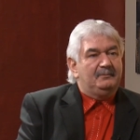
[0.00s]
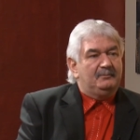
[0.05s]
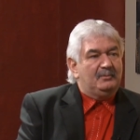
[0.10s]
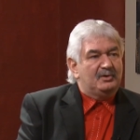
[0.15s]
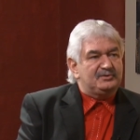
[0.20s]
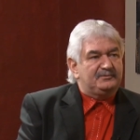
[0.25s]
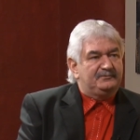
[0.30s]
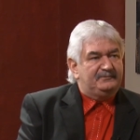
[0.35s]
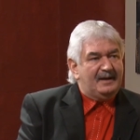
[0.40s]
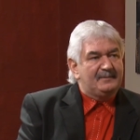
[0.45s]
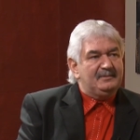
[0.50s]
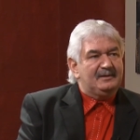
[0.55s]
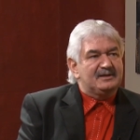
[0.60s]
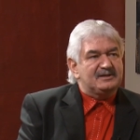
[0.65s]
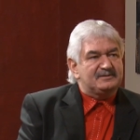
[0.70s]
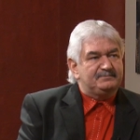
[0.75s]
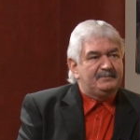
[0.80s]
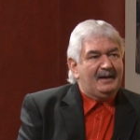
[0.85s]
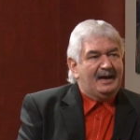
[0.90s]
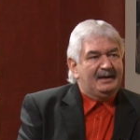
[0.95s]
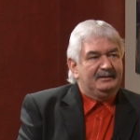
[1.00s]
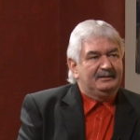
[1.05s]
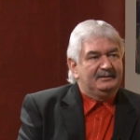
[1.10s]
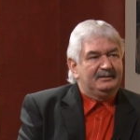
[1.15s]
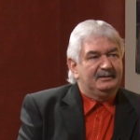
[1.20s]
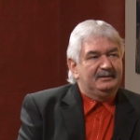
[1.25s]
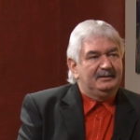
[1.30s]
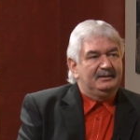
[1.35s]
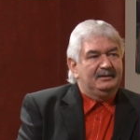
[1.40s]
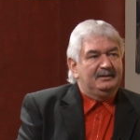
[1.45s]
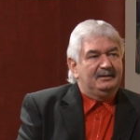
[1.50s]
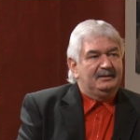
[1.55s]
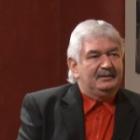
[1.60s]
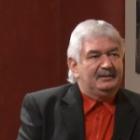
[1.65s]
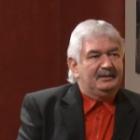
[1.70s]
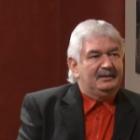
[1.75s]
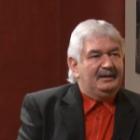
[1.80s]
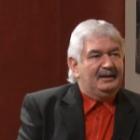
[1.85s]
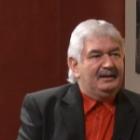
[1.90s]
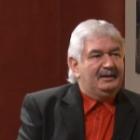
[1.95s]
Most fabulous band
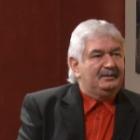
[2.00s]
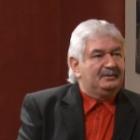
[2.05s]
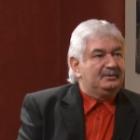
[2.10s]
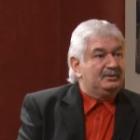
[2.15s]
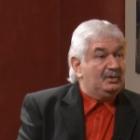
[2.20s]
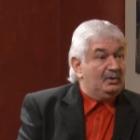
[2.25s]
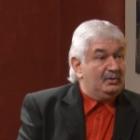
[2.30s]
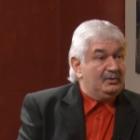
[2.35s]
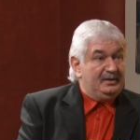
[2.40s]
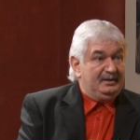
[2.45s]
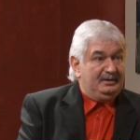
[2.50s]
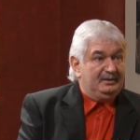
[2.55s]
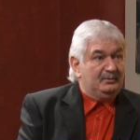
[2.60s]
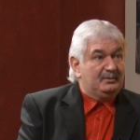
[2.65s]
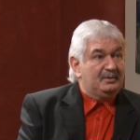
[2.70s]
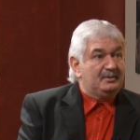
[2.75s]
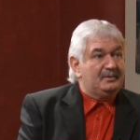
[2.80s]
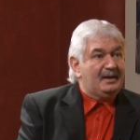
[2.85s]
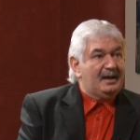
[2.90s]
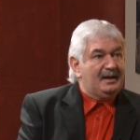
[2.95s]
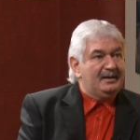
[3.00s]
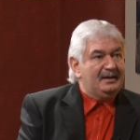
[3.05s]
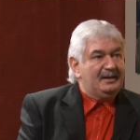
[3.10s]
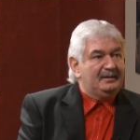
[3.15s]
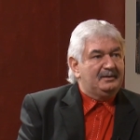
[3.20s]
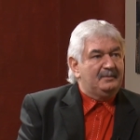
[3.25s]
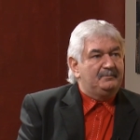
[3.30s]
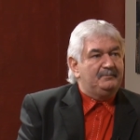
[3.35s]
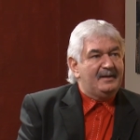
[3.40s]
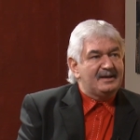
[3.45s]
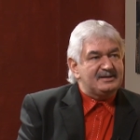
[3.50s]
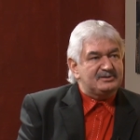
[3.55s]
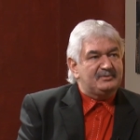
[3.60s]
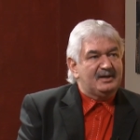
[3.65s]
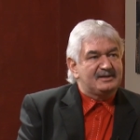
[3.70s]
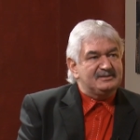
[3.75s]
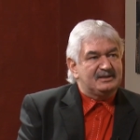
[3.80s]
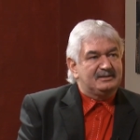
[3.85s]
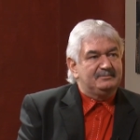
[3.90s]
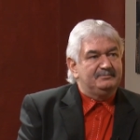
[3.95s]
uh, going. They were uh, the best
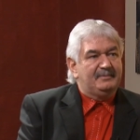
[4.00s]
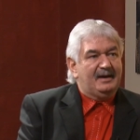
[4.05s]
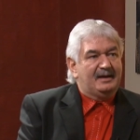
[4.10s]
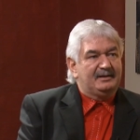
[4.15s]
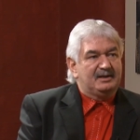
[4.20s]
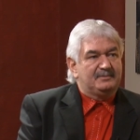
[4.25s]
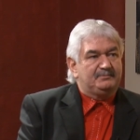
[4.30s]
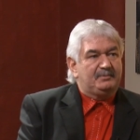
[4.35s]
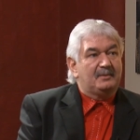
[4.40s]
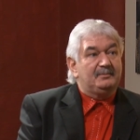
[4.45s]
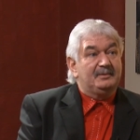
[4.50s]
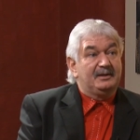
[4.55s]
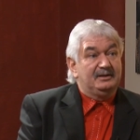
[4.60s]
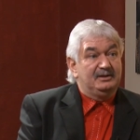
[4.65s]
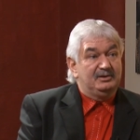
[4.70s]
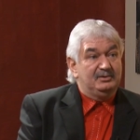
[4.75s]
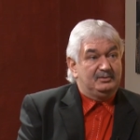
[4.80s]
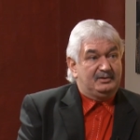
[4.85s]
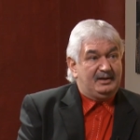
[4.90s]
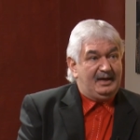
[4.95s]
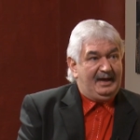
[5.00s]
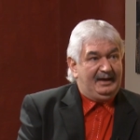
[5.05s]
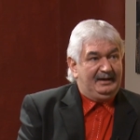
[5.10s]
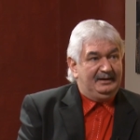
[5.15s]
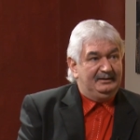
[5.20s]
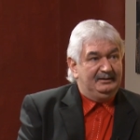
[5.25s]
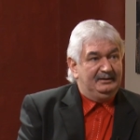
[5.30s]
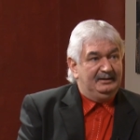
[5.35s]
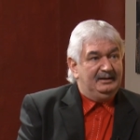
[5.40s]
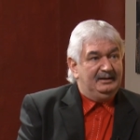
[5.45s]
resident band that probably in the UK.